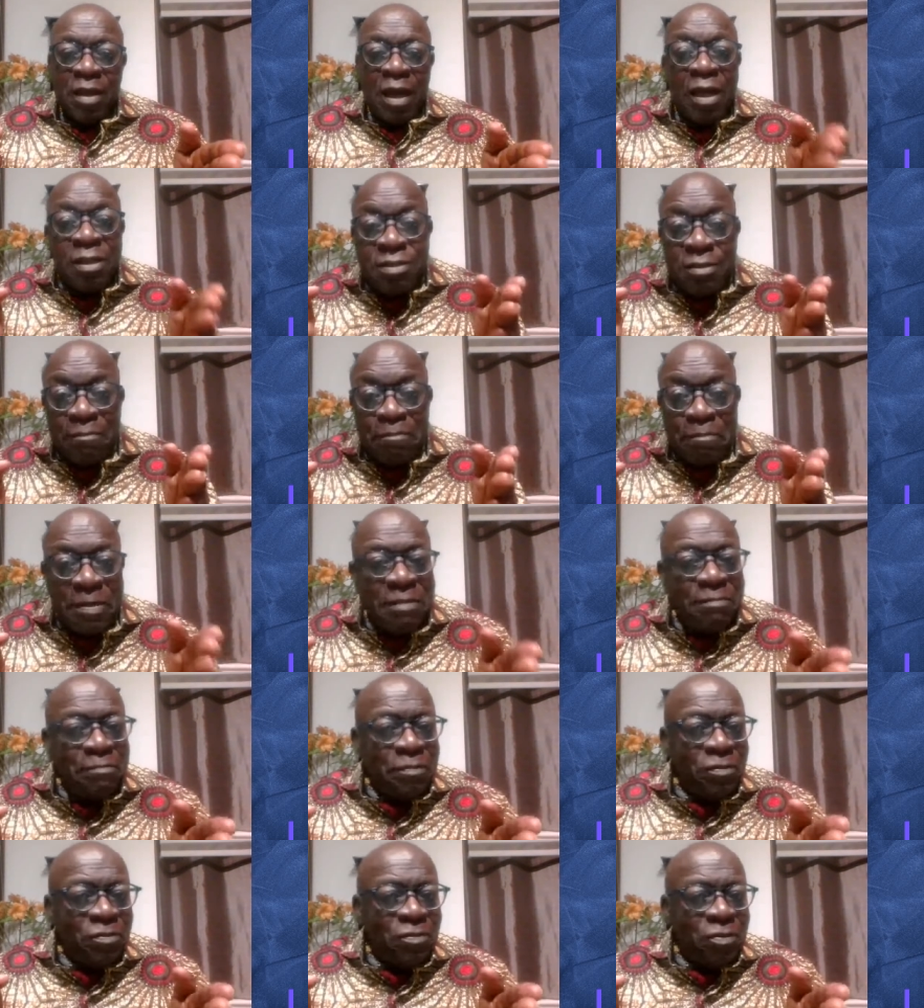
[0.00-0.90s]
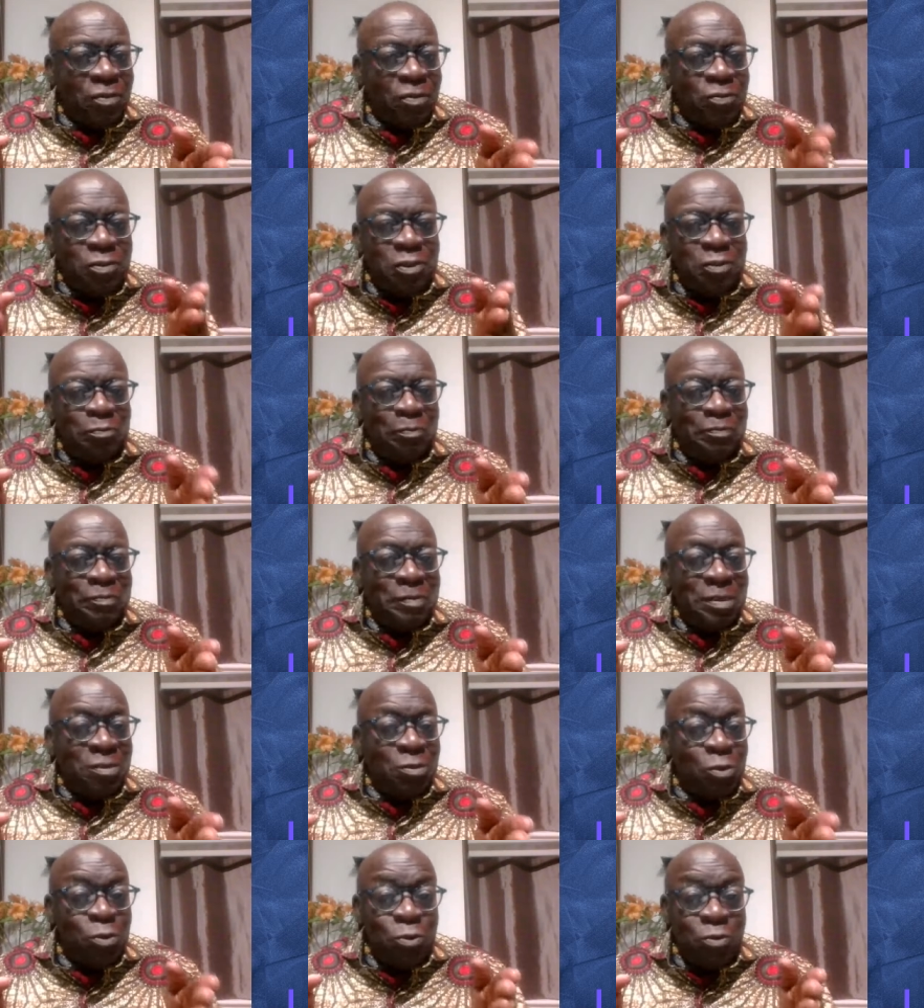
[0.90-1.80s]
And the people
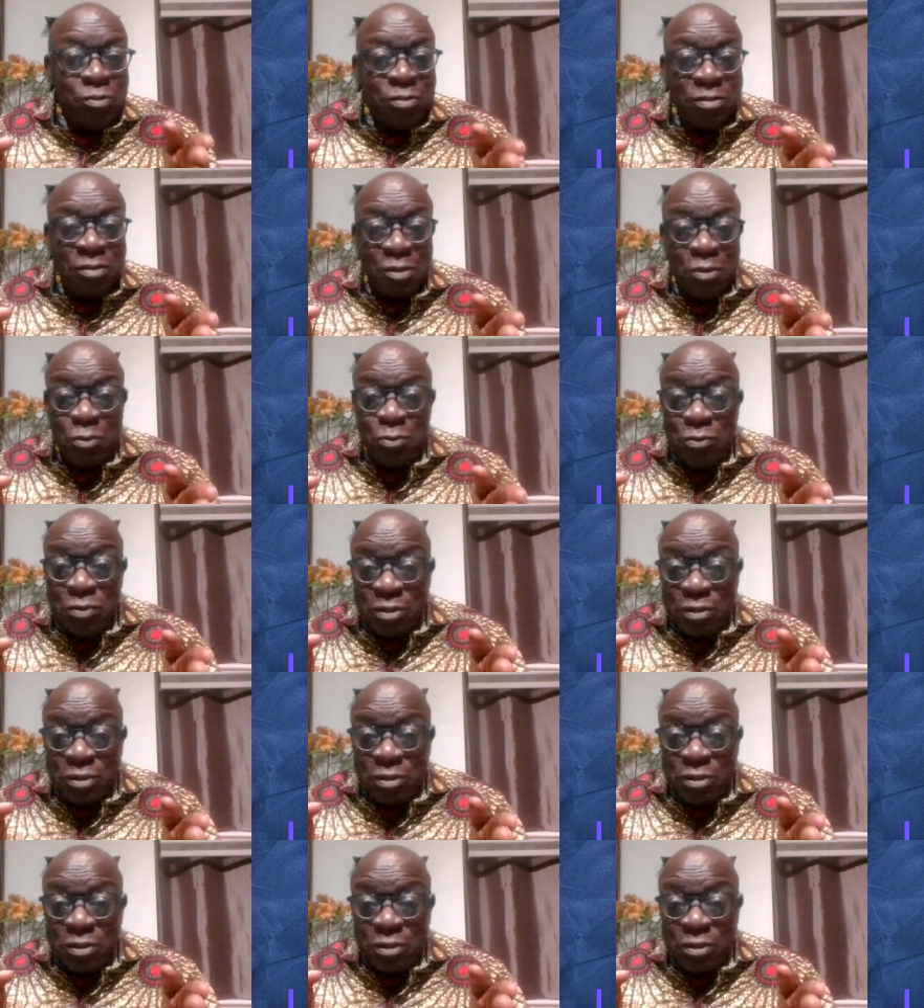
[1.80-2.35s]
who